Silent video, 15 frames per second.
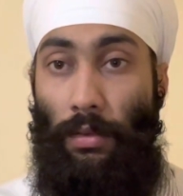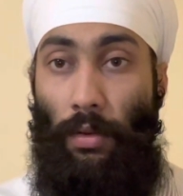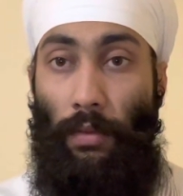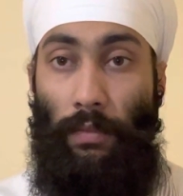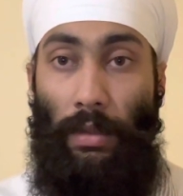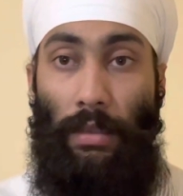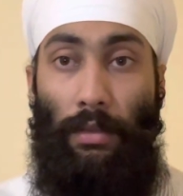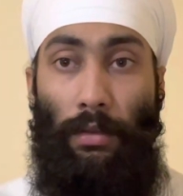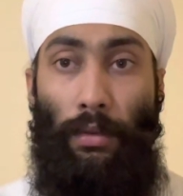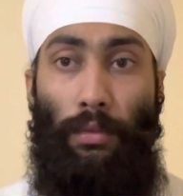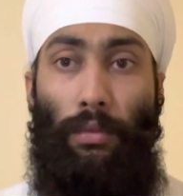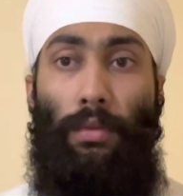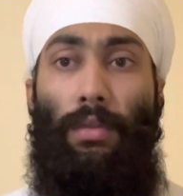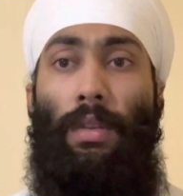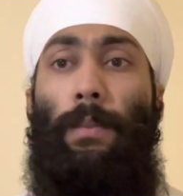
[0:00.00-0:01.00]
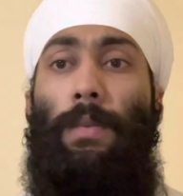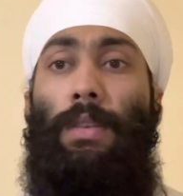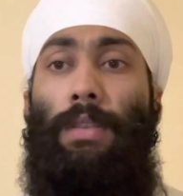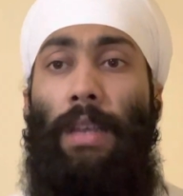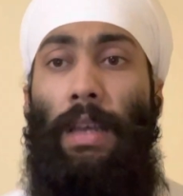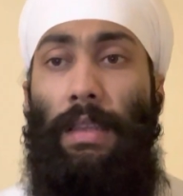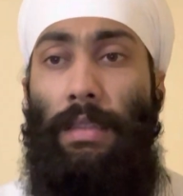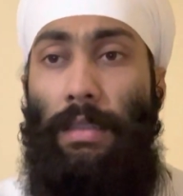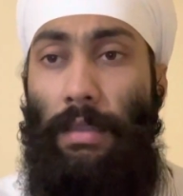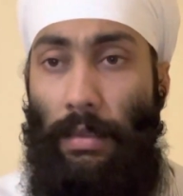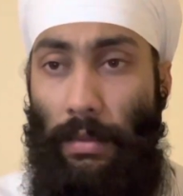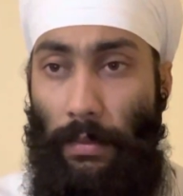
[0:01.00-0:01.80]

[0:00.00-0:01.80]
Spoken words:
of this due to the process,